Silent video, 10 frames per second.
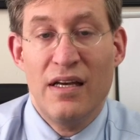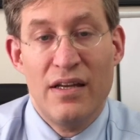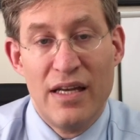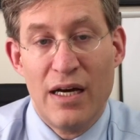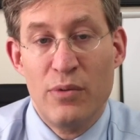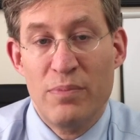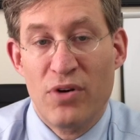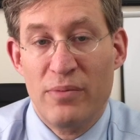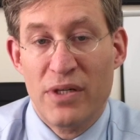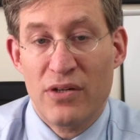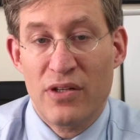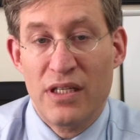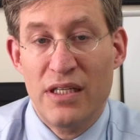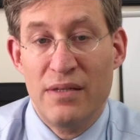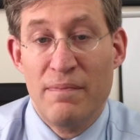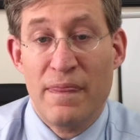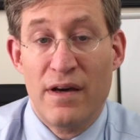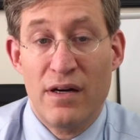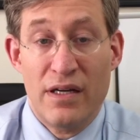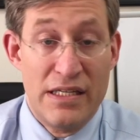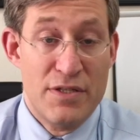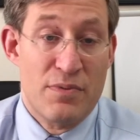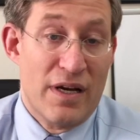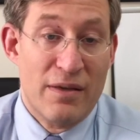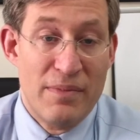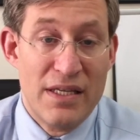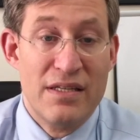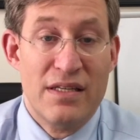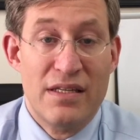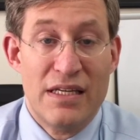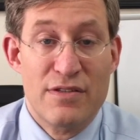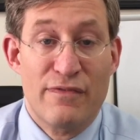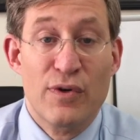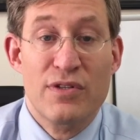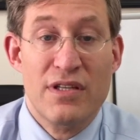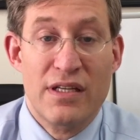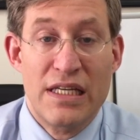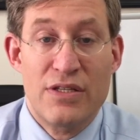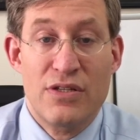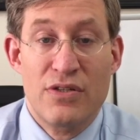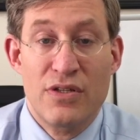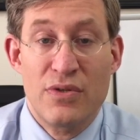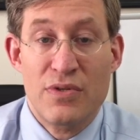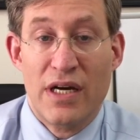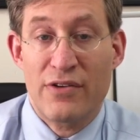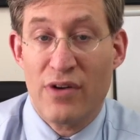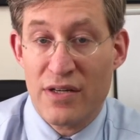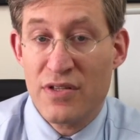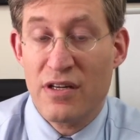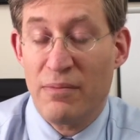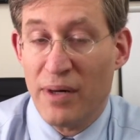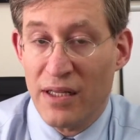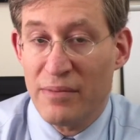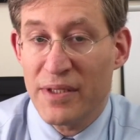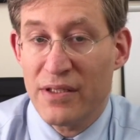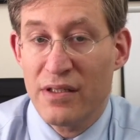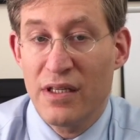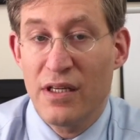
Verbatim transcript: Now we primarily, it is recommended as a first-line agent to use hydroxocobalamin,